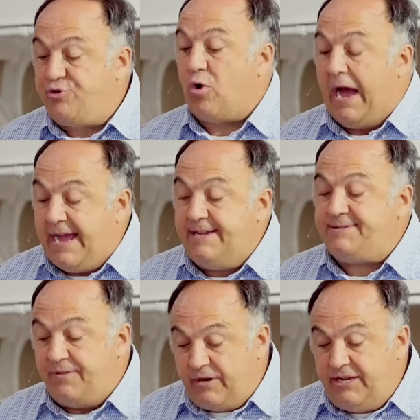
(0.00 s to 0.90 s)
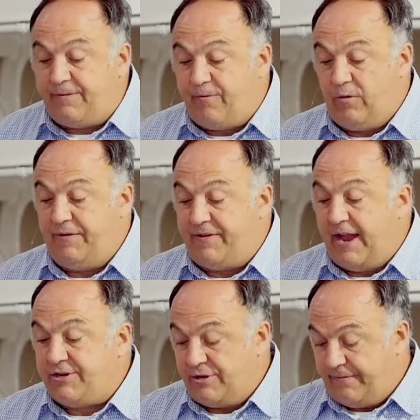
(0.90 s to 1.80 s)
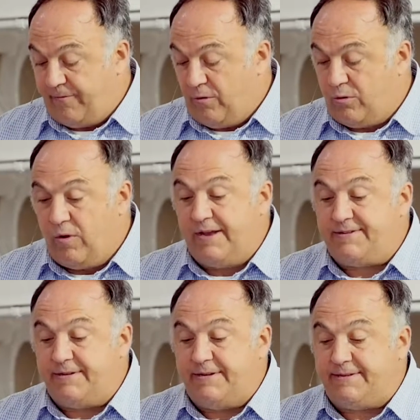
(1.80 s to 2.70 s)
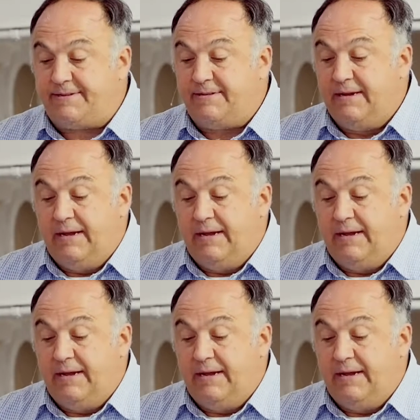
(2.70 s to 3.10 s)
driest and the least fertile section of the Fertile Crescent. It's